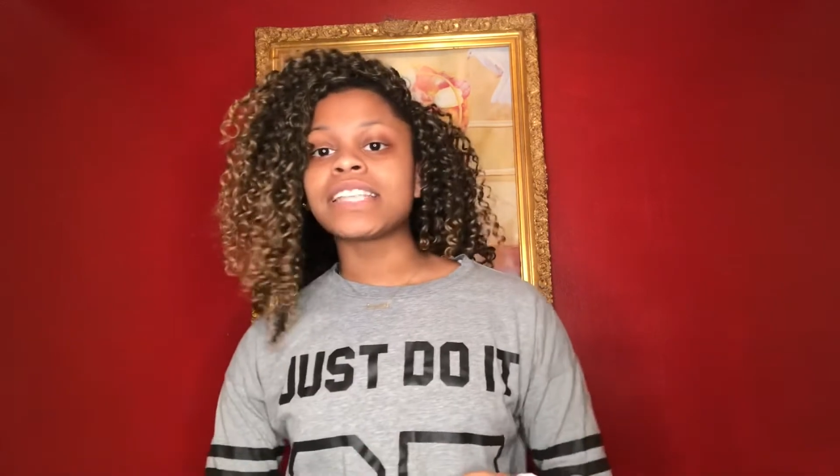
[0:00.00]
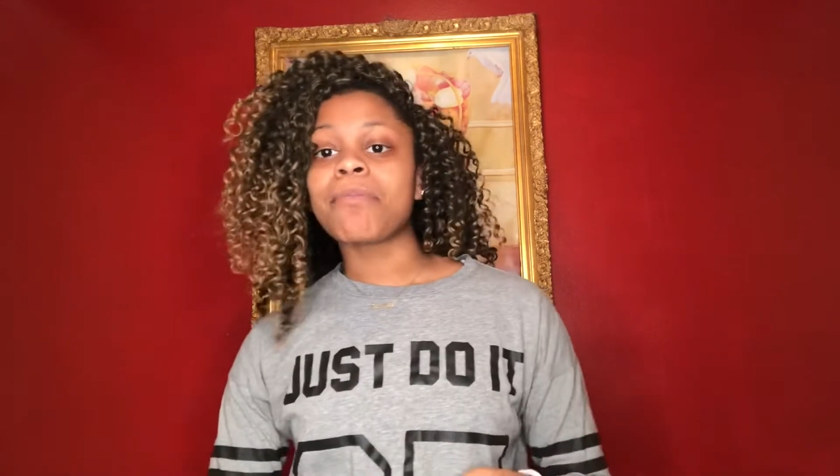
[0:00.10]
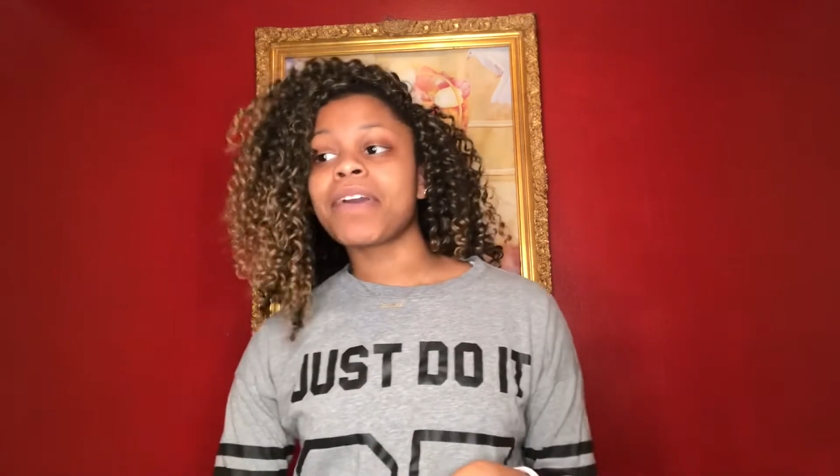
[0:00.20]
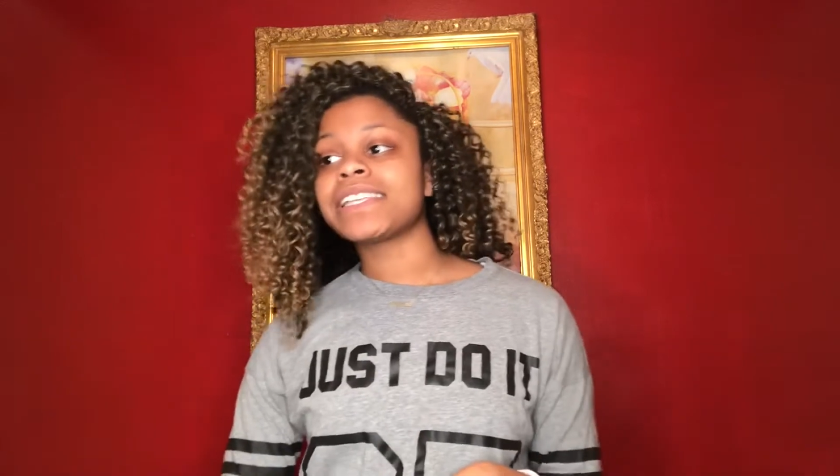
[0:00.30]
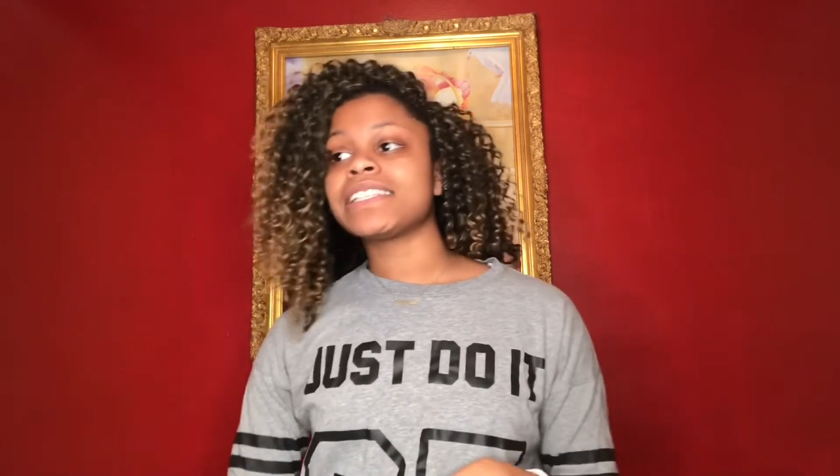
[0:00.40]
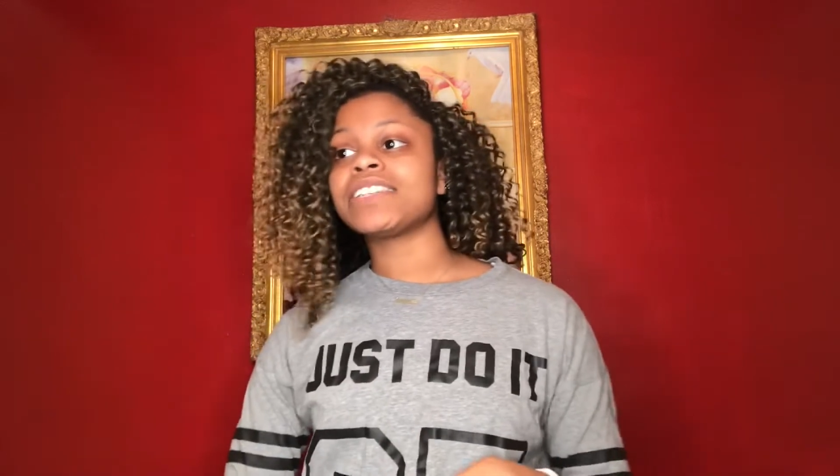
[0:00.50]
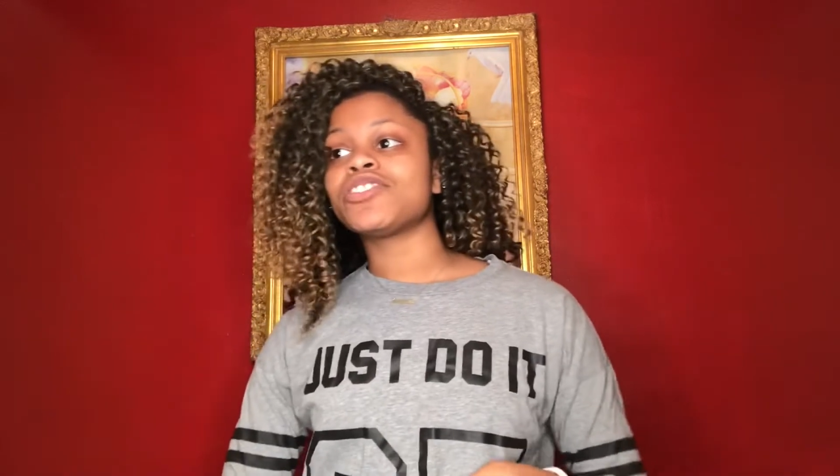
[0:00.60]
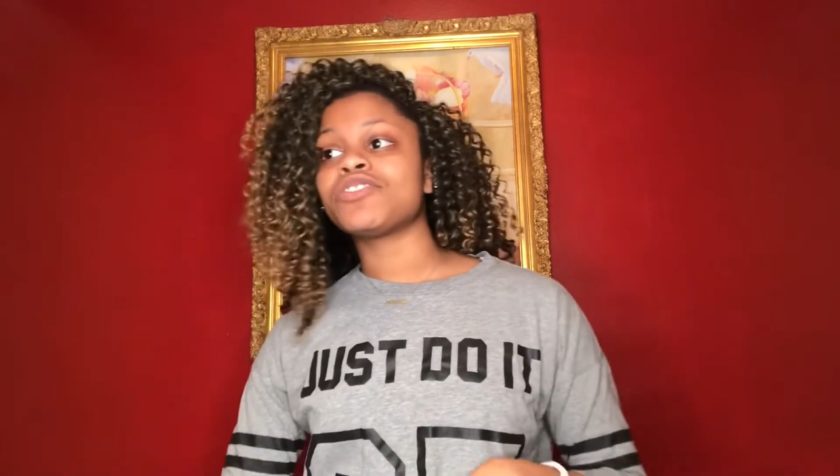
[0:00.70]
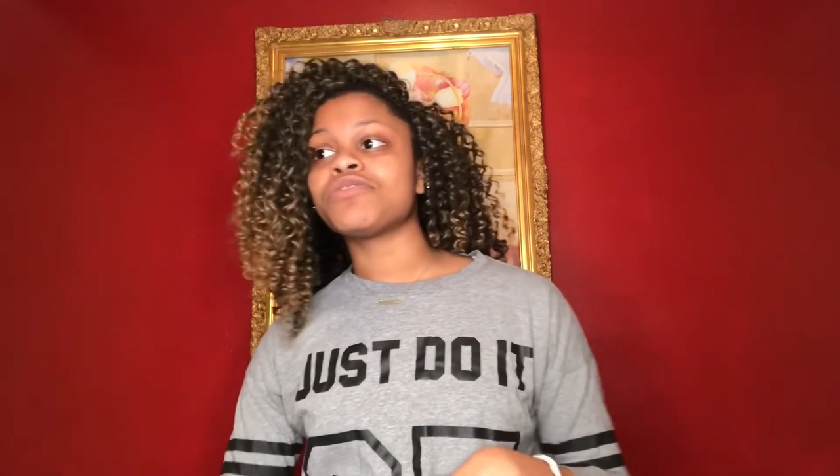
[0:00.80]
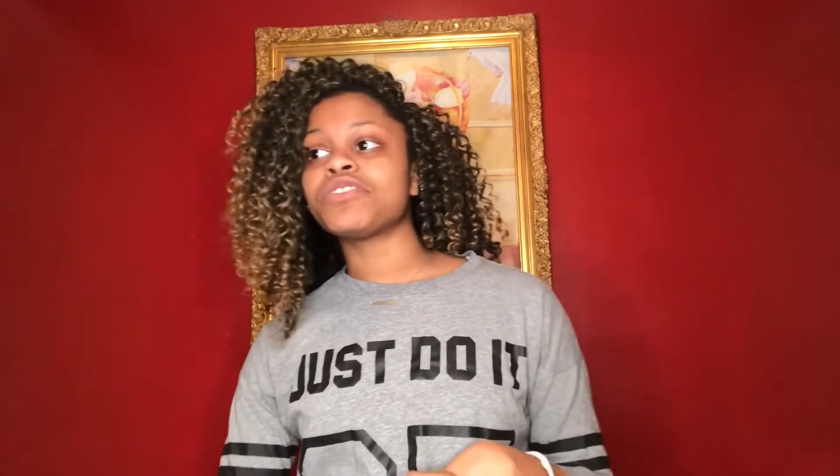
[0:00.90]
They may send
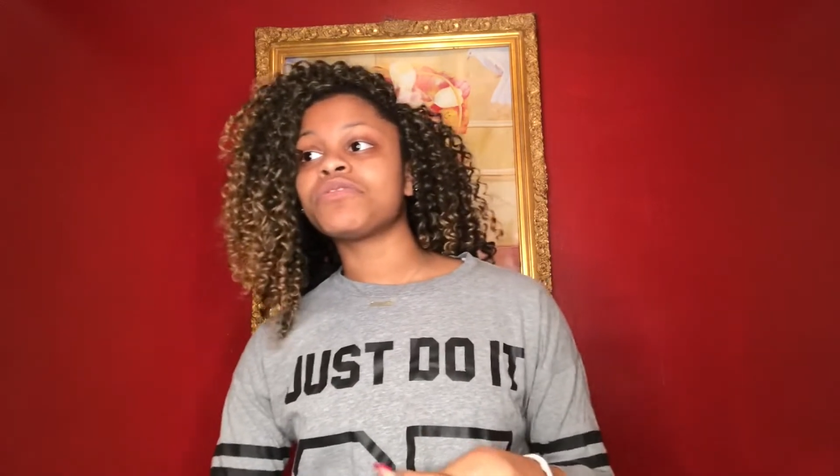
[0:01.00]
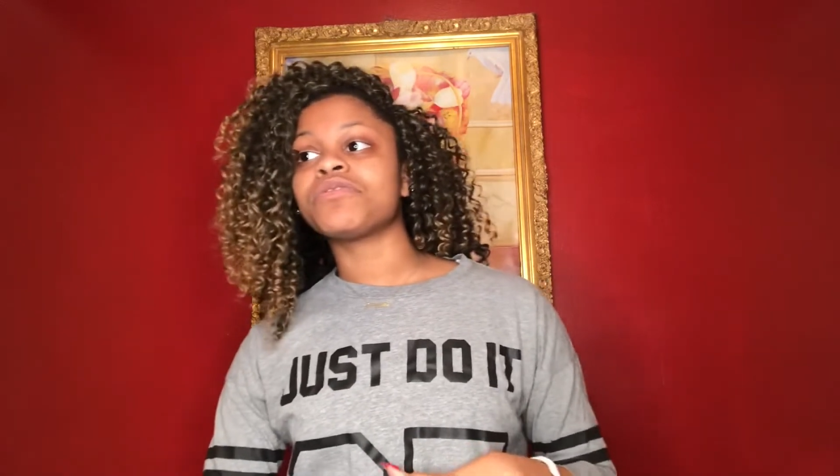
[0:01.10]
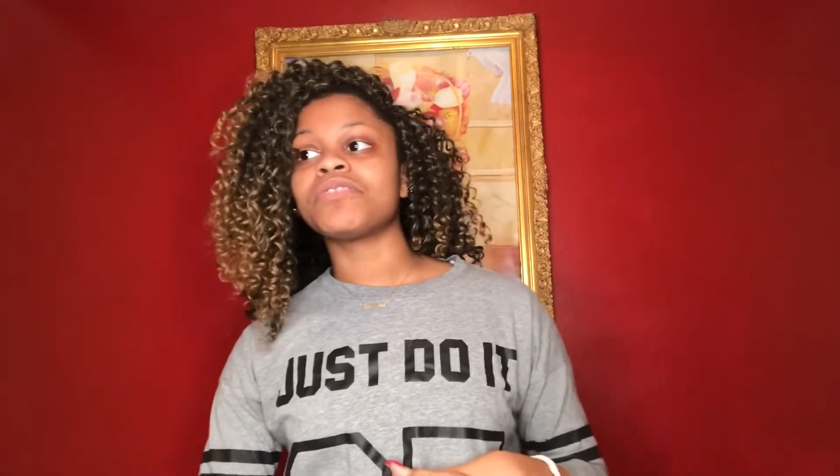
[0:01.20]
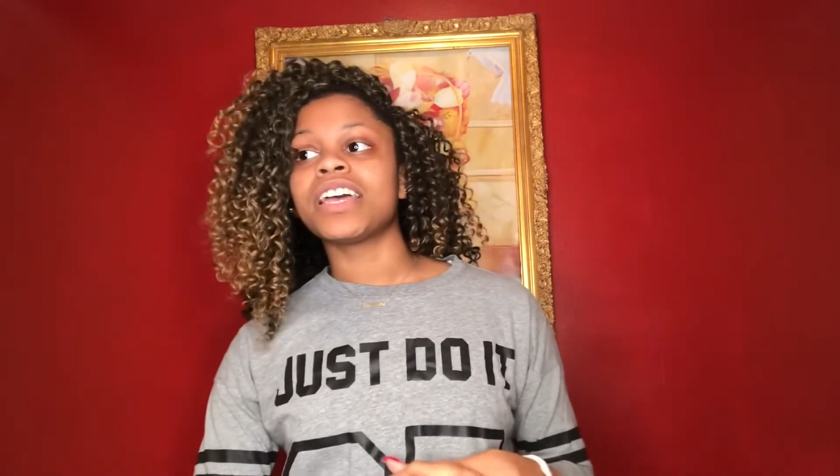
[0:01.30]
you